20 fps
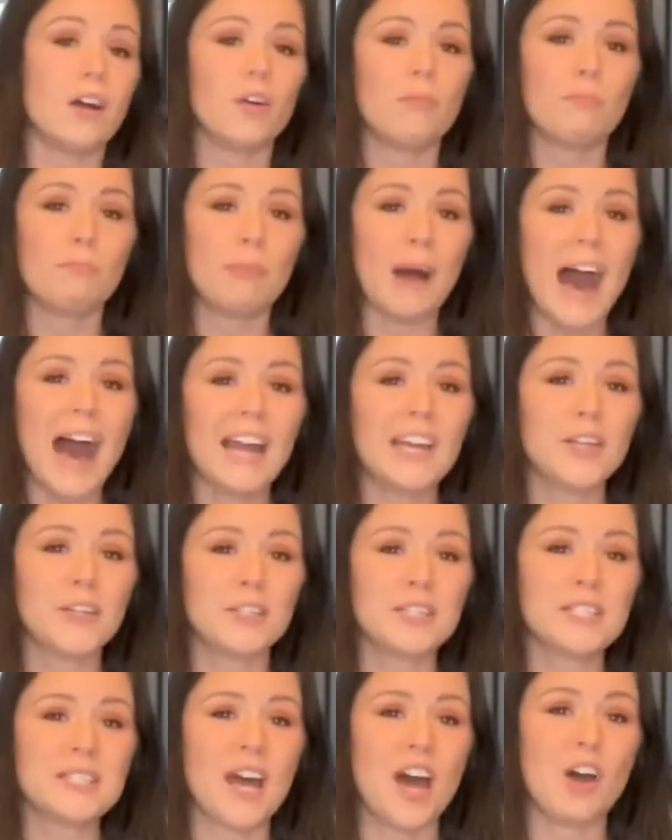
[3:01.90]
Buy
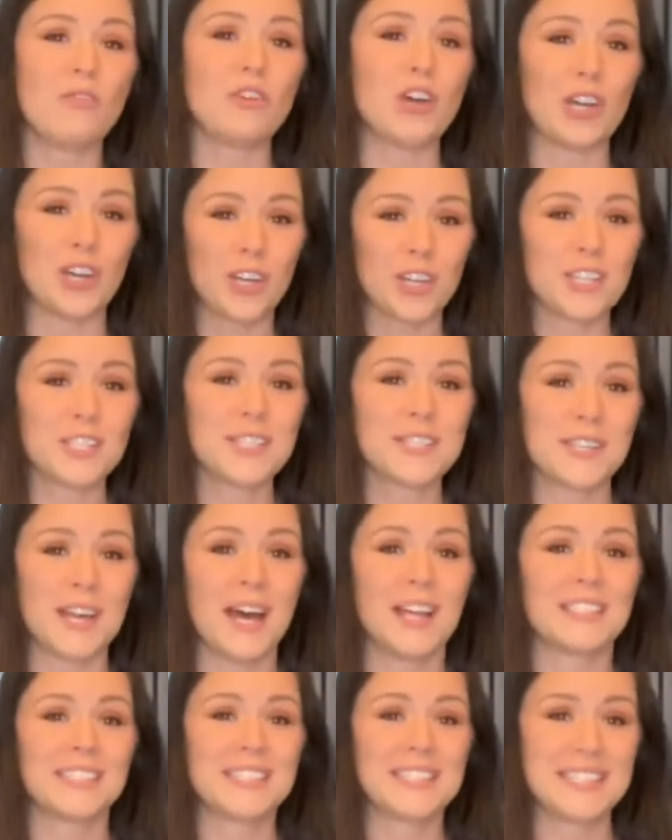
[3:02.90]
yourself a good
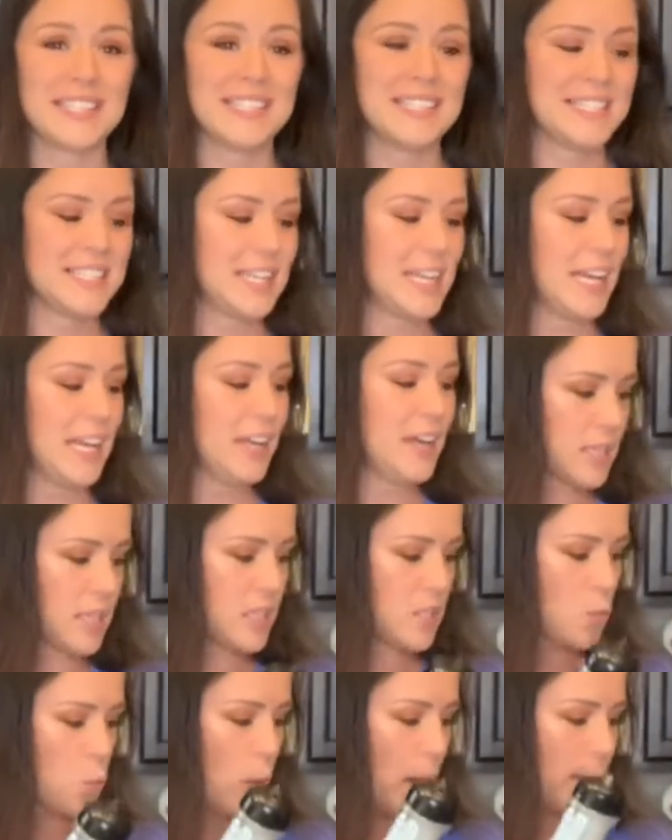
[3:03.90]
solid seasoning.
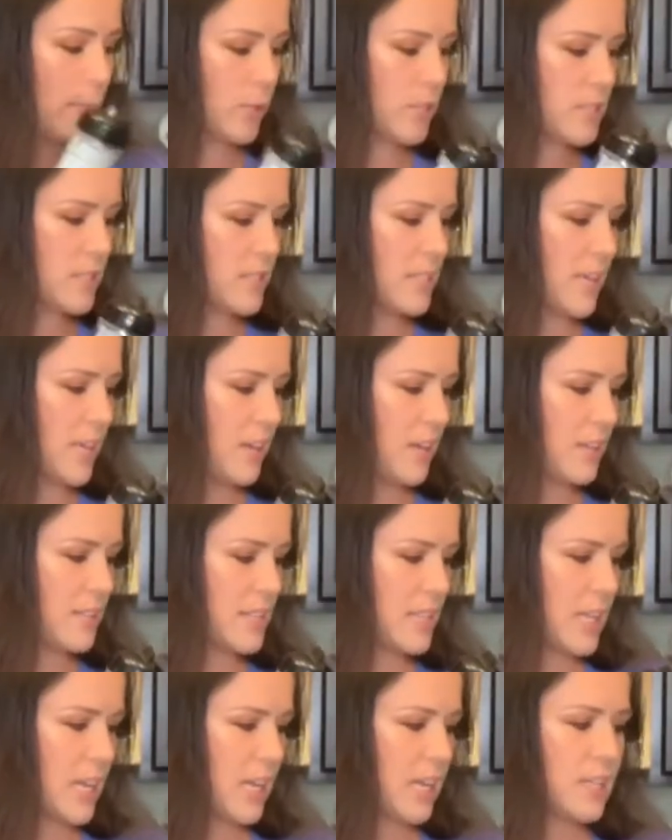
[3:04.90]
These Weber
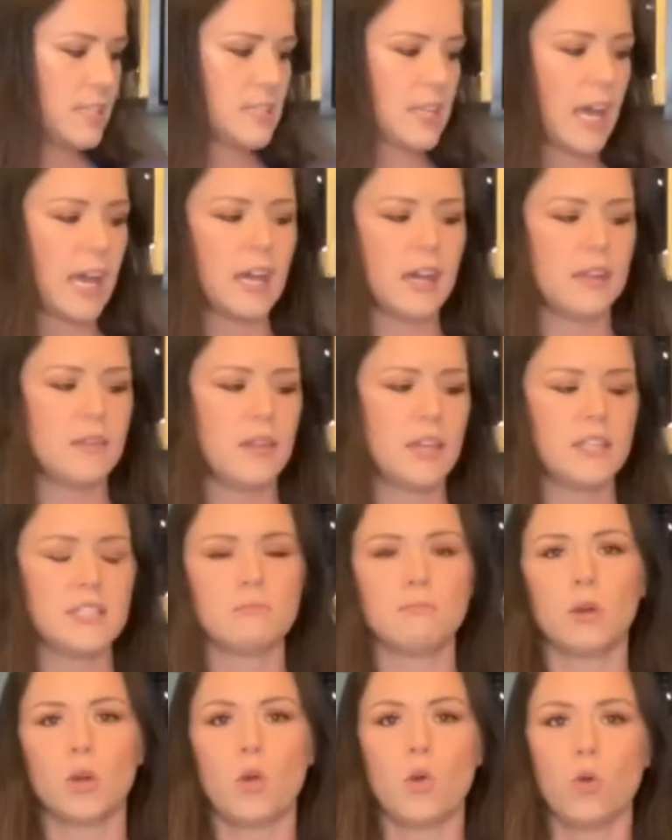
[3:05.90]
seasonings and these
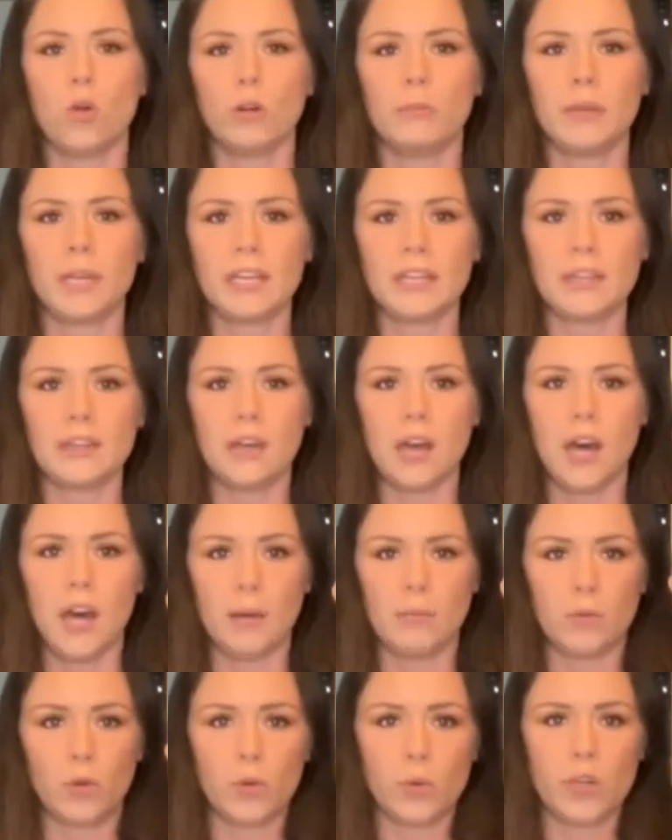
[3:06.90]
McCormick
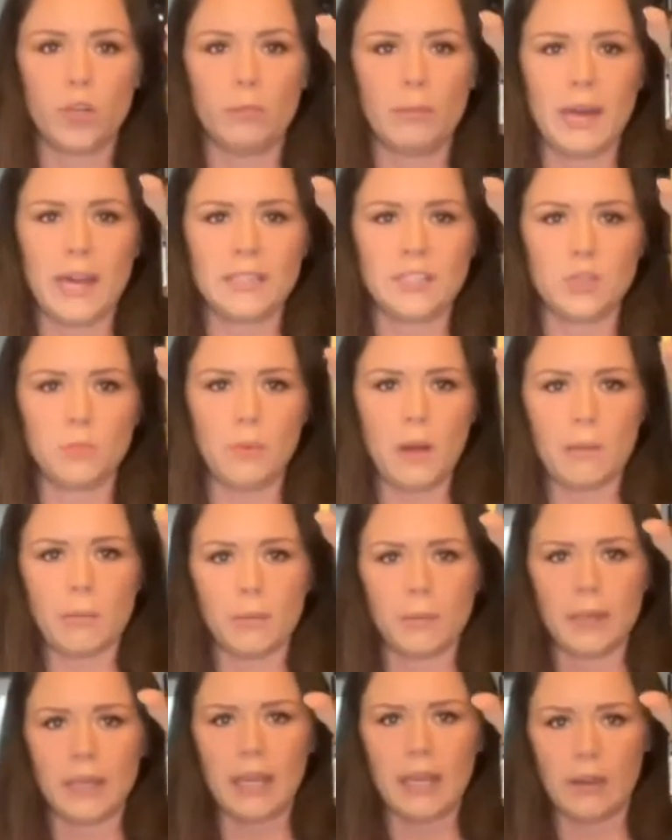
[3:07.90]
Grill Mates, you
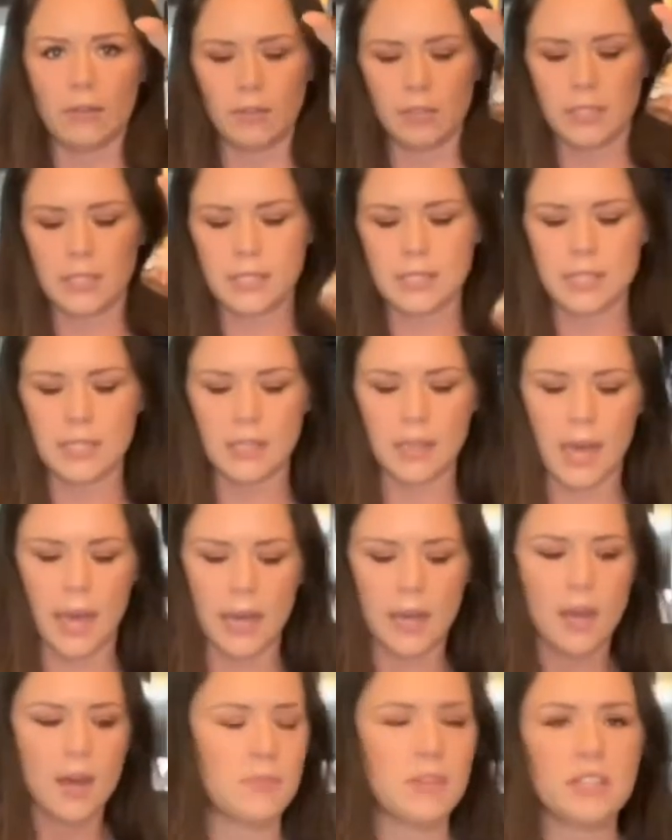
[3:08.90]
probably can't really see
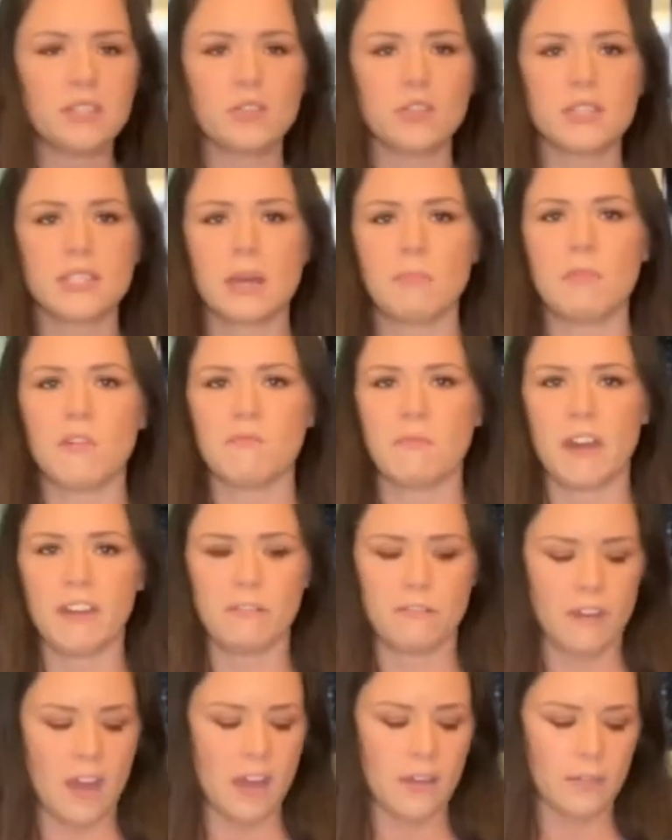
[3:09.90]
that. These are some of my
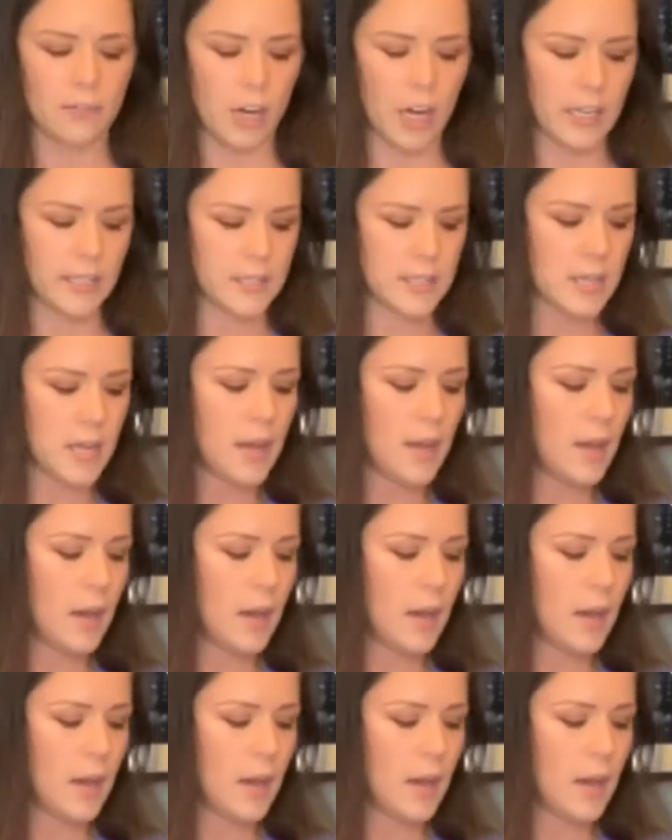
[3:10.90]
favorites.